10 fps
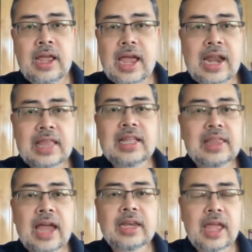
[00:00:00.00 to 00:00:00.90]
And I think
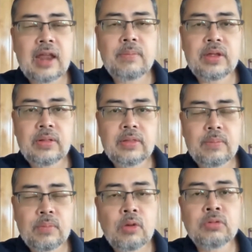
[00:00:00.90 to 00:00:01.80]
that can be the
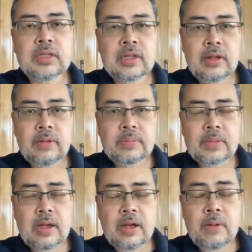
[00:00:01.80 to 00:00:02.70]
most
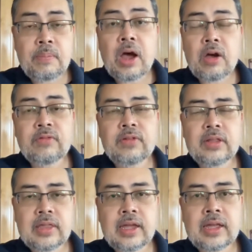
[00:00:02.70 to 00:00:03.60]

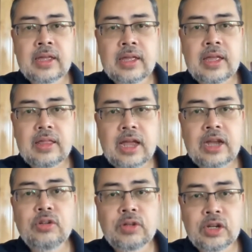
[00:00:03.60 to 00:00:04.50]
powerful thing
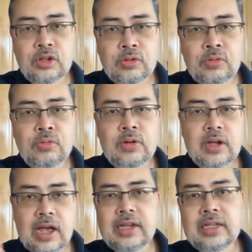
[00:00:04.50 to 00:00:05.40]
that you can do:
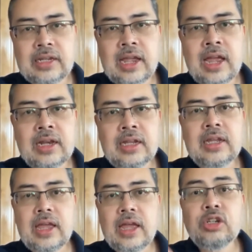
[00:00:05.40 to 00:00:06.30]
understand
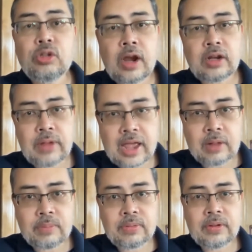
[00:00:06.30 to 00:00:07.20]
and try to
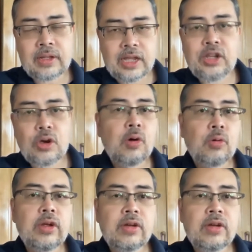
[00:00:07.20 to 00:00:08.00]
help in your own way.